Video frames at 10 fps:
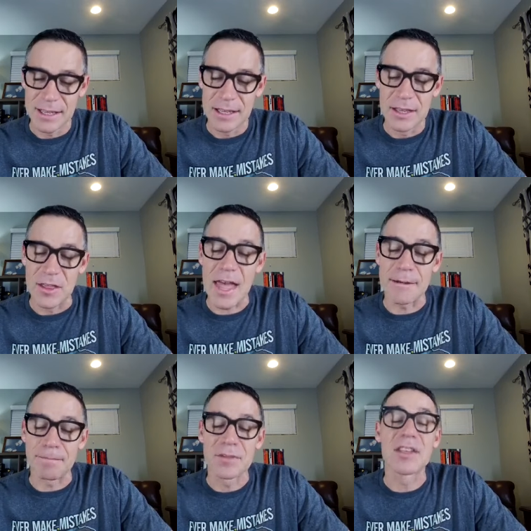
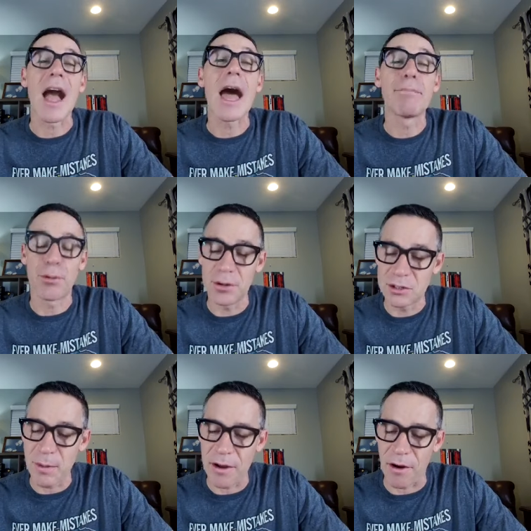"Then God put
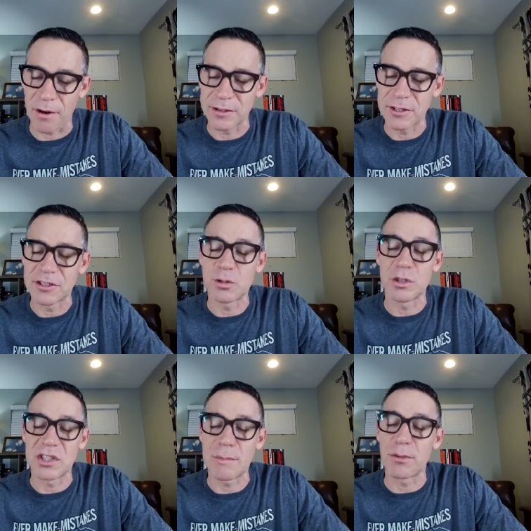into my heart to
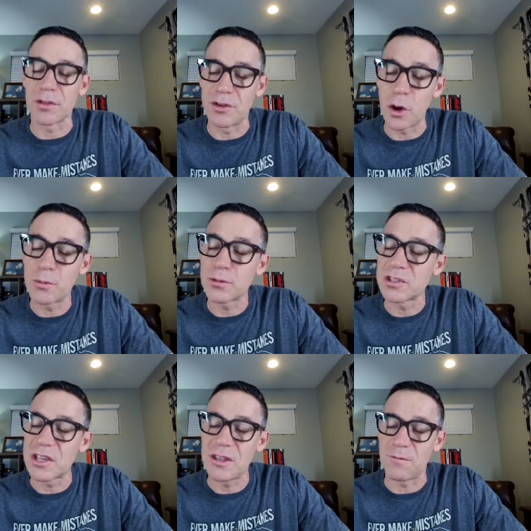assemble the nobles
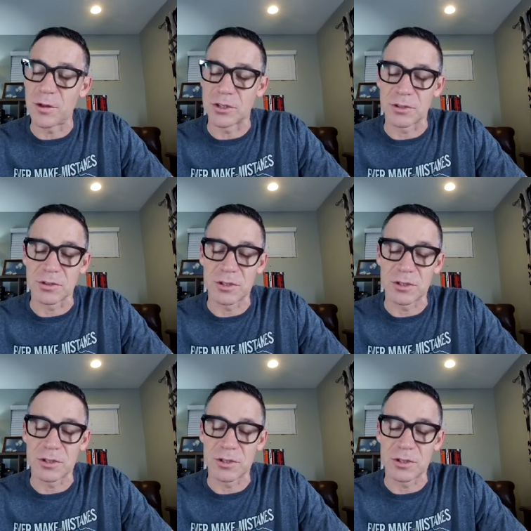and the officials